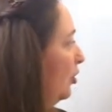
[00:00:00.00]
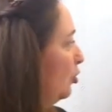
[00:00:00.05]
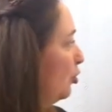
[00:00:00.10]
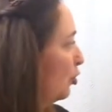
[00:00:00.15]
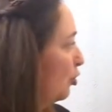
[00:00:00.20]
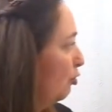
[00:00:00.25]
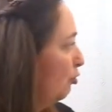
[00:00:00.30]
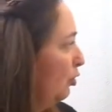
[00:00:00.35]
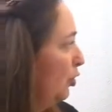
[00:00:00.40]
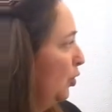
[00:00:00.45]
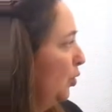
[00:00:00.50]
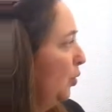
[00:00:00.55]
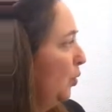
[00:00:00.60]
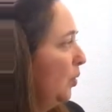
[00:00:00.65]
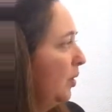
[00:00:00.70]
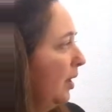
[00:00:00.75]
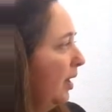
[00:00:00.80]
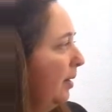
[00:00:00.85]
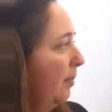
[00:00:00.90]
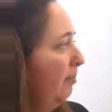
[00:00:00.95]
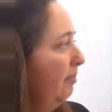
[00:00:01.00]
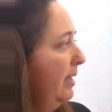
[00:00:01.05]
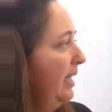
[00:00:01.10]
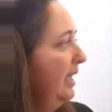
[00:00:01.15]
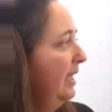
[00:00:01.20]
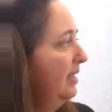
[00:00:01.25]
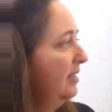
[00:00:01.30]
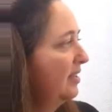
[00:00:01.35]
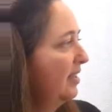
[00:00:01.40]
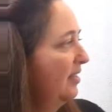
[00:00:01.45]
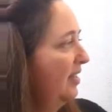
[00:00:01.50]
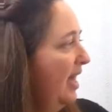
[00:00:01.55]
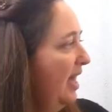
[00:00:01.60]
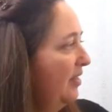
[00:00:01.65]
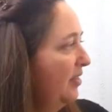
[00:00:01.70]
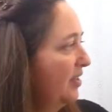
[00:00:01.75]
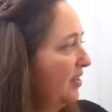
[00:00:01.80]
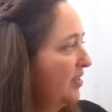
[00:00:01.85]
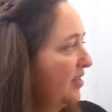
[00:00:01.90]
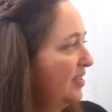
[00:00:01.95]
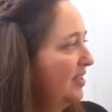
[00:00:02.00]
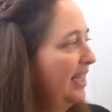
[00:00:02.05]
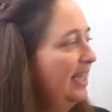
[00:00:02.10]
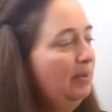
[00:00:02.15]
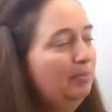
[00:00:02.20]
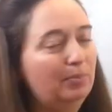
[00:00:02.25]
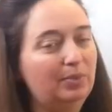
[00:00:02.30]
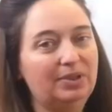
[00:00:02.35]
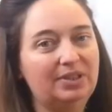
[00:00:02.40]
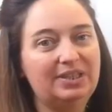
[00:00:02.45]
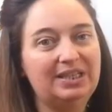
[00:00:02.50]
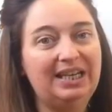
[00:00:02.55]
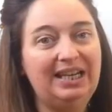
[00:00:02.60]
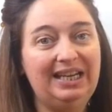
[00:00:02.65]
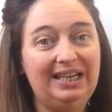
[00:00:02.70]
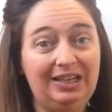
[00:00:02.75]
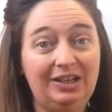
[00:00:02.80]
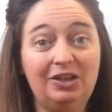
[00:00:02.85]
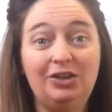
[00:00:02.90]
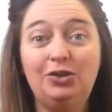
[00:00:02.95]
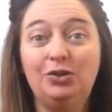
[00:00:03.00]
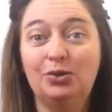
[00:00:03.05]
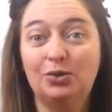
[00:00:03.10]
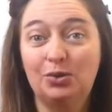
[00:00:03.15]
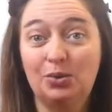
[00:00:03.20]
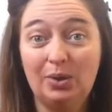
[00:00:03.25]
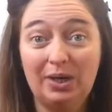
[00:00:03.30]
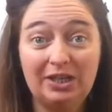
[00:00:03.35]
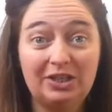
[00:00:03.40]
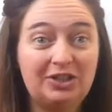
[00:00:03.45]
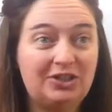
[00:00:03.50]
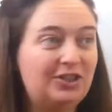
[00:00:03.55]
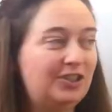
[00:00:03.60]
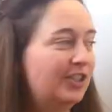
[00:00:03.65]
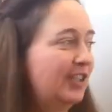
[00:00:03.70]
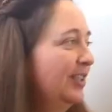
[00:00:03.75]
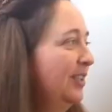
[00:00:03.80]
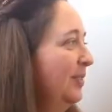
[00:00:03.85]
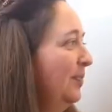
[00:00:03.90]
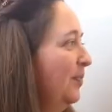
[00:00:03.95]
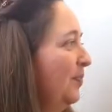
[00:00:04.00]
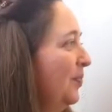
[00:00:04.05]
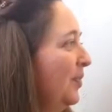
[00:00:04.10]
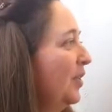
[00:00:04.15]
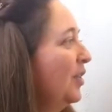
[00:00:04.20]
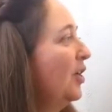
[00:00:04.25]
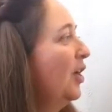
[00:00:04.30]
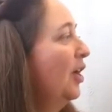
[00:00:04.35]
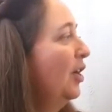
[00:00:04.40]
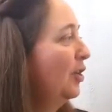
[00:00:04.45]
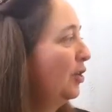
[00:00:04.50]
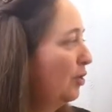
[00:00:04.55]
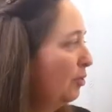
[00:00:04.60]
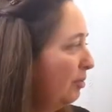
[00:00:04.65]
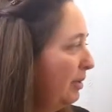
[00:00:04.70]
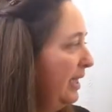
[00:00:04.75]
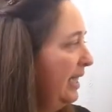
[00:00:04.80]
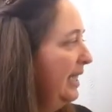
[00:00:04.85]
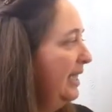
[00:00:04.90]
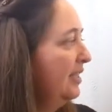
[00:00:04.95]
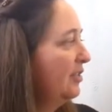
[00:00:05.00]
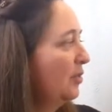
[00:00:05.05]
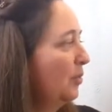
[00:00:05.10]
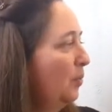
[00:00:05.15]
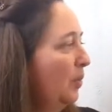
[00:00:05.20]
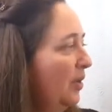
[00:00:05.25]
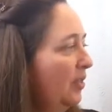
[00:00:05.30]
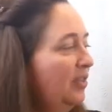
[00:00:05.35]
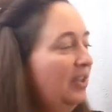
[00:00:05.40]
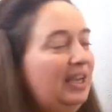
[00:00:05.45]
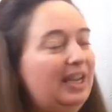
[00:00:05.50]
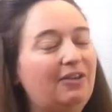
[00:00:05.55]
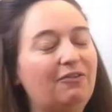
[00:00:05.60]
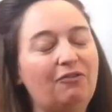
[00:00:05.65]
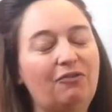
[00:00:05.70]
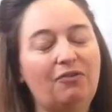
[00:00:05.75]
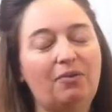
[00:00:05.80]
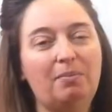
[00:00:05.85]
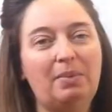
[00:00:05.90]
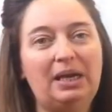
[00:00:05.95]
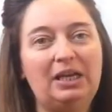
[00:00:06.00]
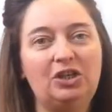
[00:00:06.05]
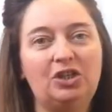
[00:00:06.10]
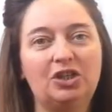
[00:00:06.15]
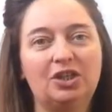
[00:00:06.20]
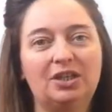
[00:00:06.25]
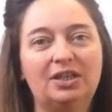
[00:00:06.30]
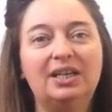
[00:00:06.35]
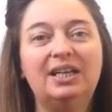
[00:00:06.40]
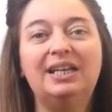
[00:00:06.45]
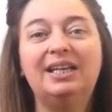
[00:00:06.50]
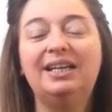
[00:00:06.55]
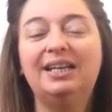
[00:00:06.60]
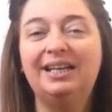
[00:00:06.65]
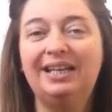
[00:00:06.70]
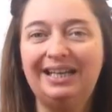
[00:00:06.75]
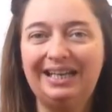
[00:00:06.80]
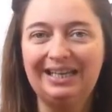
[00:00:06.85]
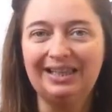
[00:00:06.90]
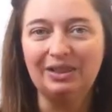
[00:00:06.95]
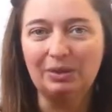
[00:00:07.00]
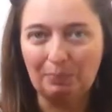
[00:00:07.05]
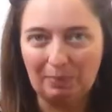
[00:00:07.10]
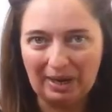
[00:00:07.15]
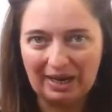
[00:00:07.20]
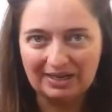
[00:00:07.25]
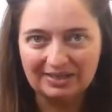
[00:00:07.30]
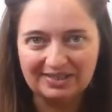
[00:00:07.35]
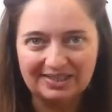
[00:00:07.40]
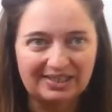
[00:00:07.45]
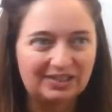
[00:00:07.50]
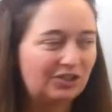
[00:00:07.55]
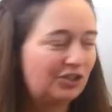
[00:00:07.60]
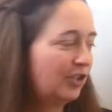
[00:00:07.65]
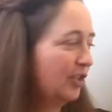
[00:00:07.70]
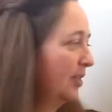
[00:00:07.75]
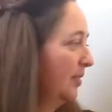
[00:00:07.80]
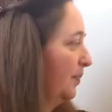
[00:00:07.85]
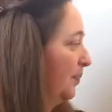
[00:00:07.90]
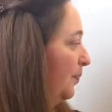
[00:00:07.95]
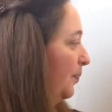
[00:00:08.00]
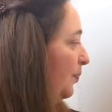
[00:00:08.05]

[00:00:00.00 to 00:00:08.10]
True means that the statement in your question agrees with the information in the passage.